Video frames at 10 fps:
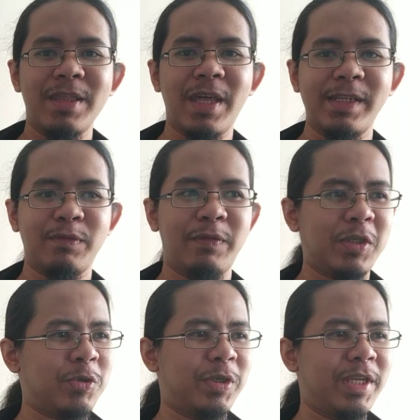that is
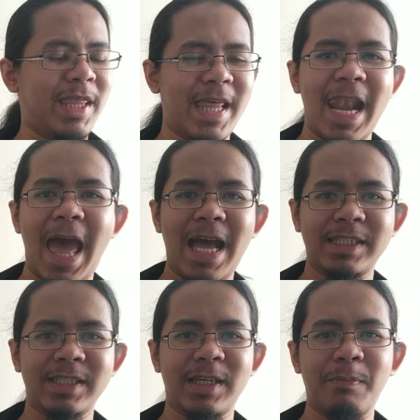featured in the
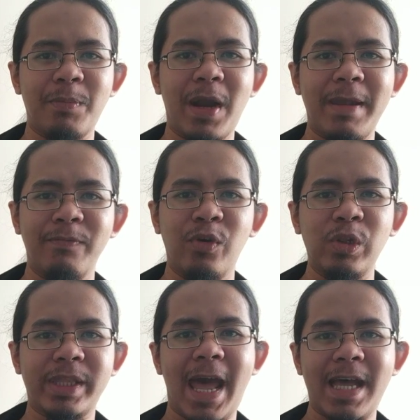last uh, Prime
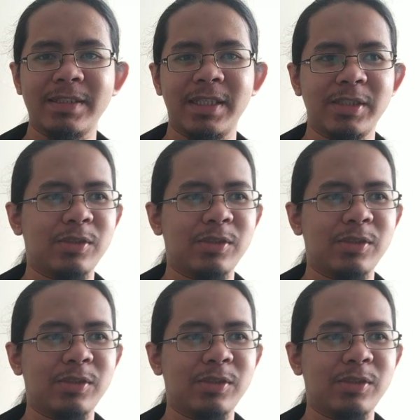Vault access.